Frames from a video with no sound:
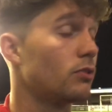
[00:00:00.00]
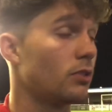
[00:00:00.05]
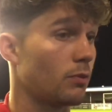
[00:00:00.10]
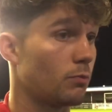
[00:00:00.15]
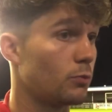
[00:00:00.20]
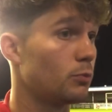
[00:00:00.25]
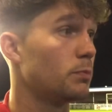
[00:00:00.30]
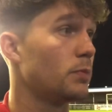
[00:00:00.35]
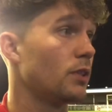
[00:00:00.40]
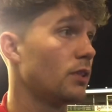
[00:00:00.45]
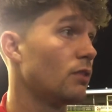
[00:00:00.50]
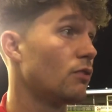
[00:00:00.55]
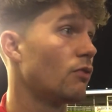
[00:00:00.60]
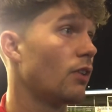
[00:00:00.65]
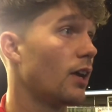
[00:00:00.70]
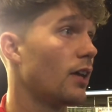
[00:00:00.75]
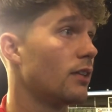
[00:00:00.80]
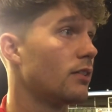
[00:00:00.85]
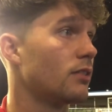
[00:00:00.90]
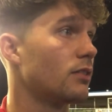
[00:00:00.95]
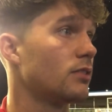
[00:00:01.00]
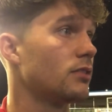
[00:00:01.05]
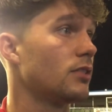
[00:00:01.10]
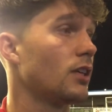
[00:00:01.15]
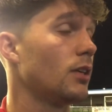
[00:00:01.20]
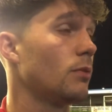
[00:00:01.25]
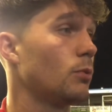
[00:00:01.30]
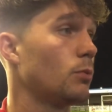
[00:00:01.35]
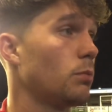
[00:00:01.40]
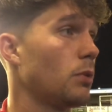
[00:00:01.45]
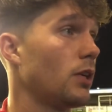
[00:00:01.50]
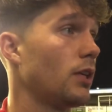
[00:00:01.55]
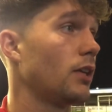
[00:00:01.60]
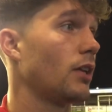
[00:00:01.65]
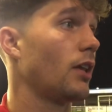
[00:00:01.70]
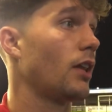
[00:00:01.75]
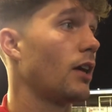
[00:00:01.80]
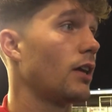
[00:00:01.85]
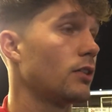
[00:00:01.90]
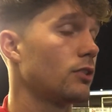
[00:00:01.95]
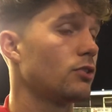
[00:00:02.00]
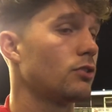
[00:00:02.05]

and we'll be at the right end of the table playing like that.